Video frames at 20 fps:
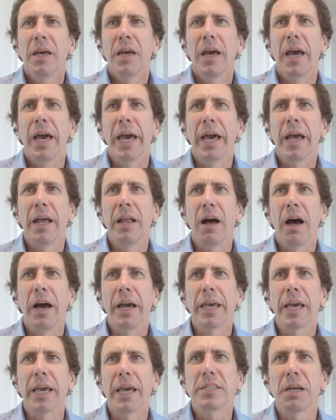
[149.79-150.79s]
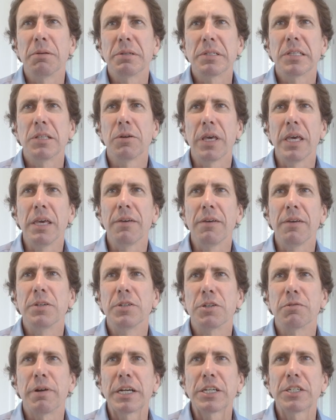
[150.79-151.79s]
And I guess I was looking for
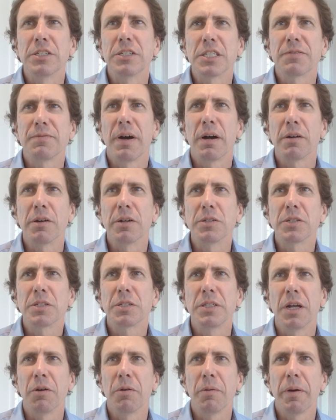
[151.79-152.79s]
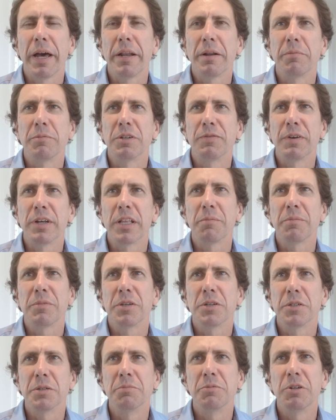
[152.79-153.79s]
direction as far as, how to develop
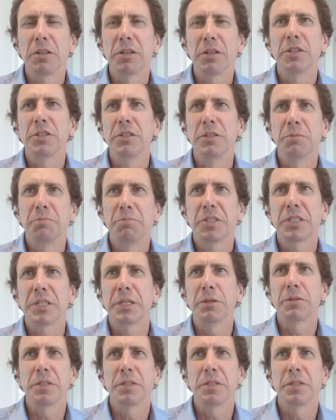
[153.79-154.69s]
your knowledge and your skills